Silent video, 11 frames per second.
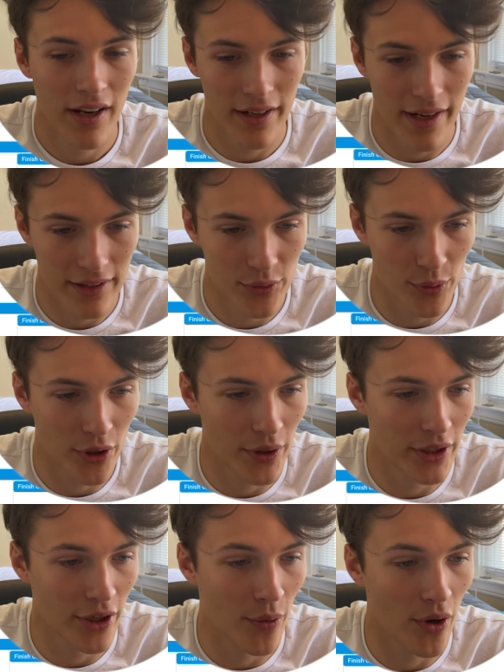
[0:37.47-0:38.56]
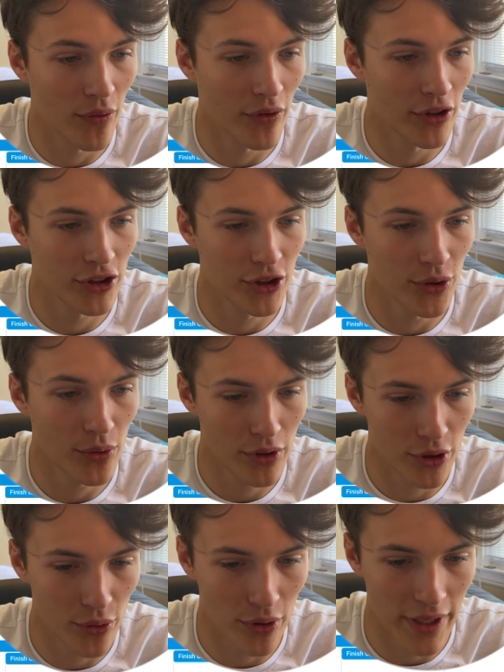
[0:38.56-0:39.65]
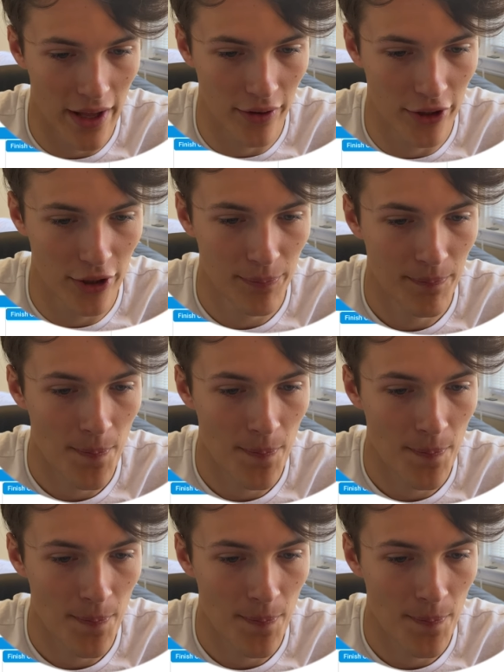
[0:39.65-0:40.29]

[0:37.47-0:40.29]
Next, we're going to go over to Google Calendar,